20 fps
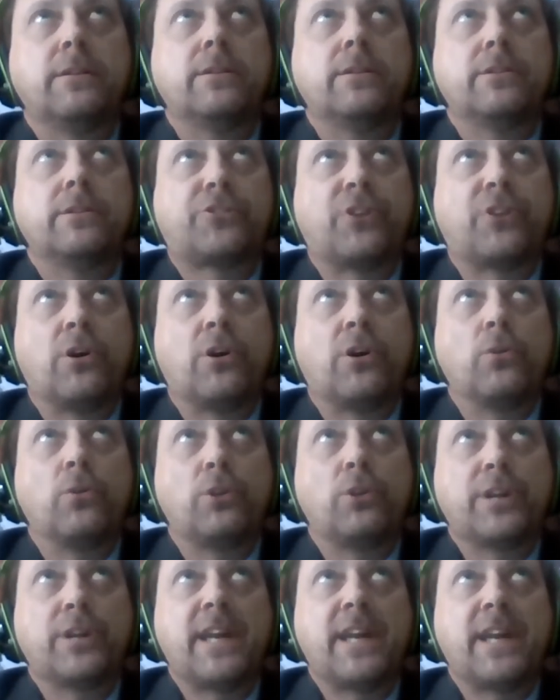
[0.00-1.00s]
so
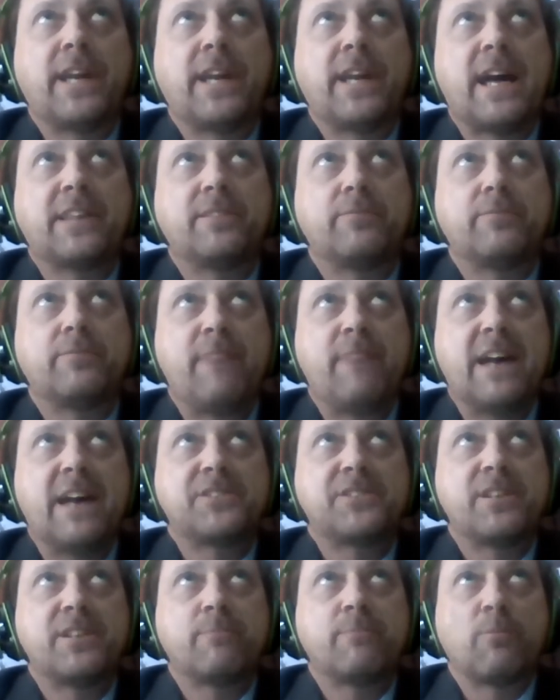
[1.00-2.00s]
looking at the, the
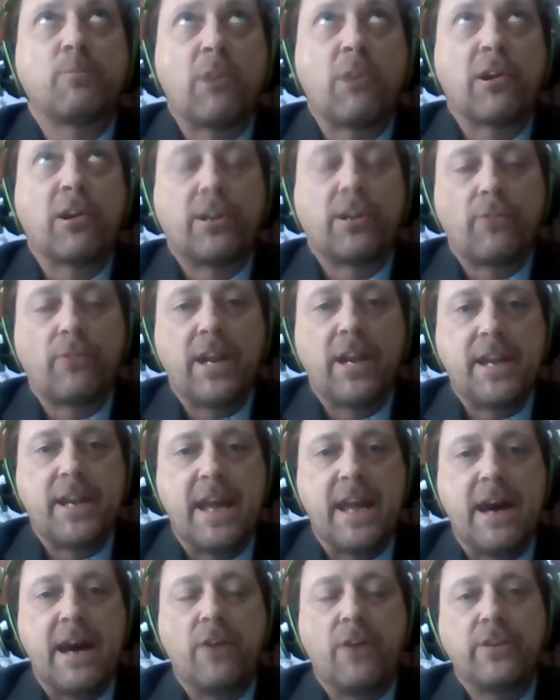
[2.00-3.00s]
mass timber market right
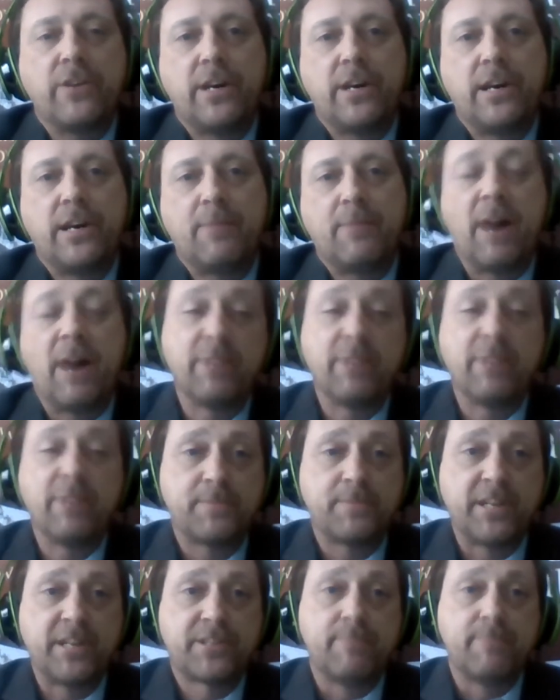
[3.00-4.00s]
now, um, I'm going to
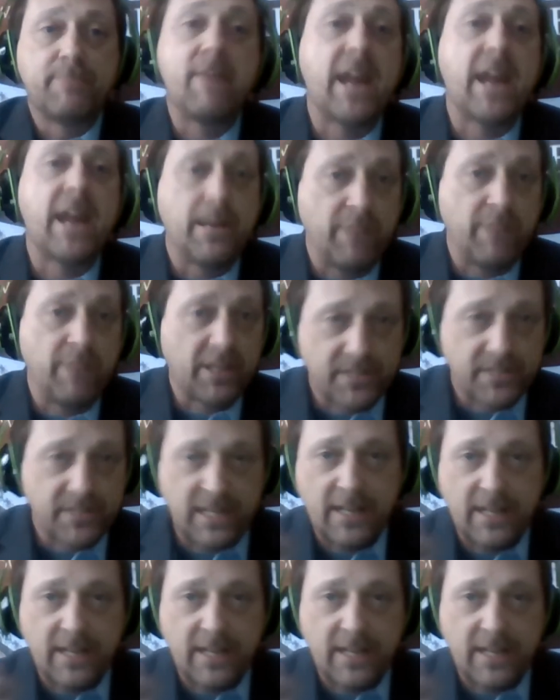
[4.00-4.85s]
speak to Maine because I,